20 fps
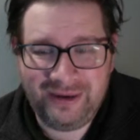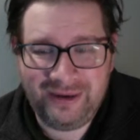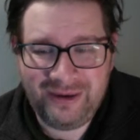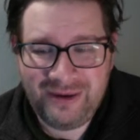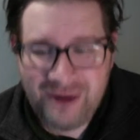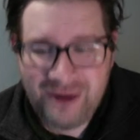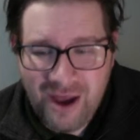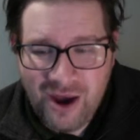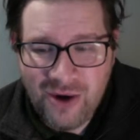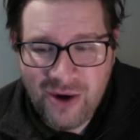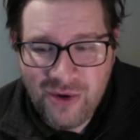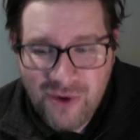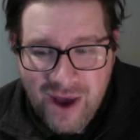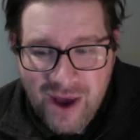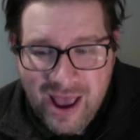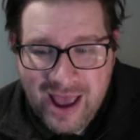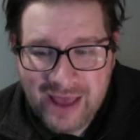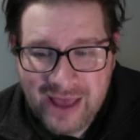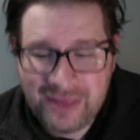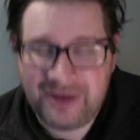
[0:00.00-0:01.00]
No
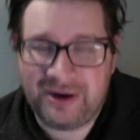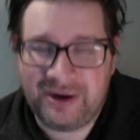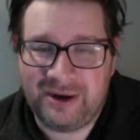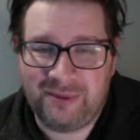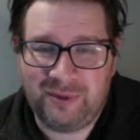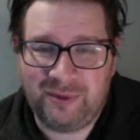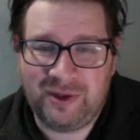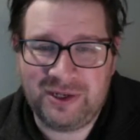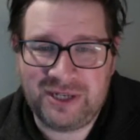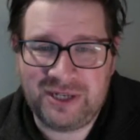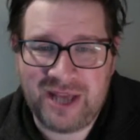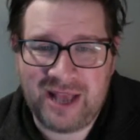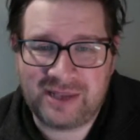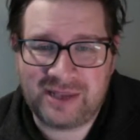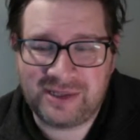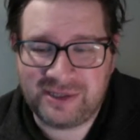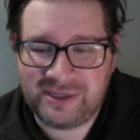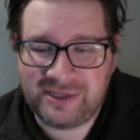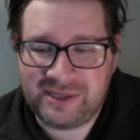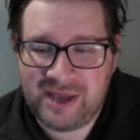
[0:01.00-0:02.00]
way they're going to play
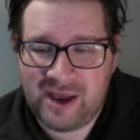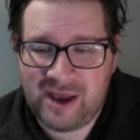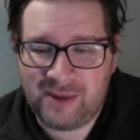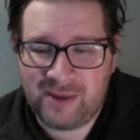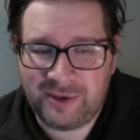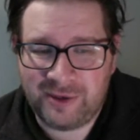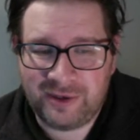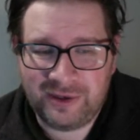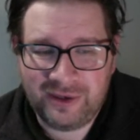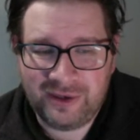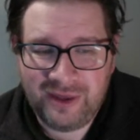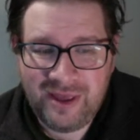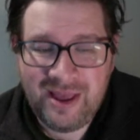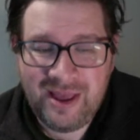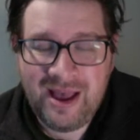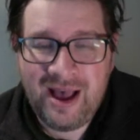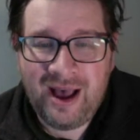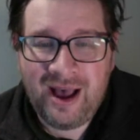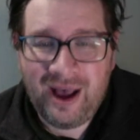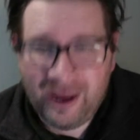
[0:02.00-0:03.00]
Jackson Stauber
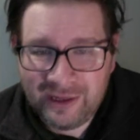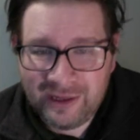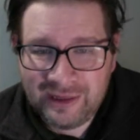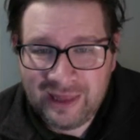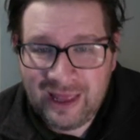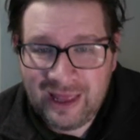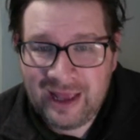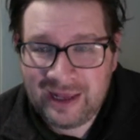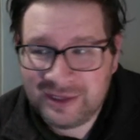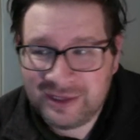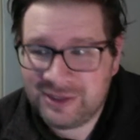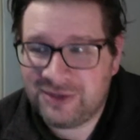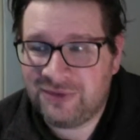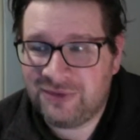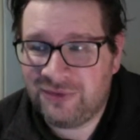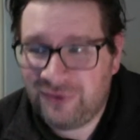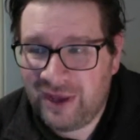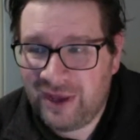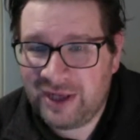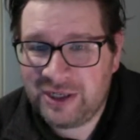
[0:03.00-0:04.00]
unless
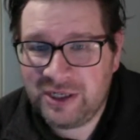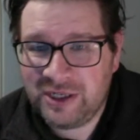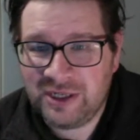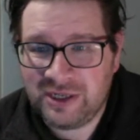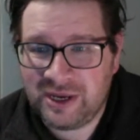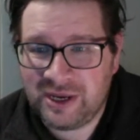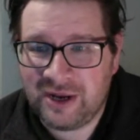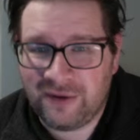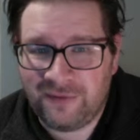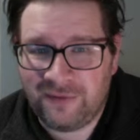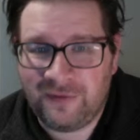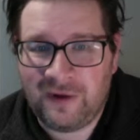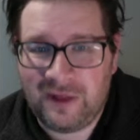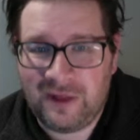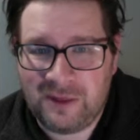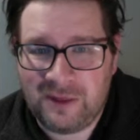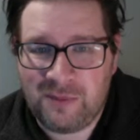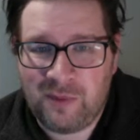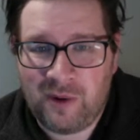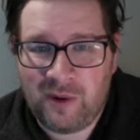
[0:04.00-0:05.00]
Veggie's going to
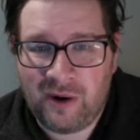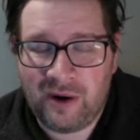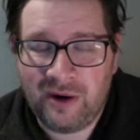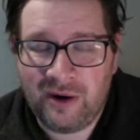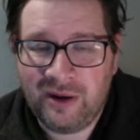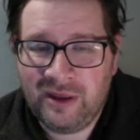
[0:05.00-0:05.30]
fall apart.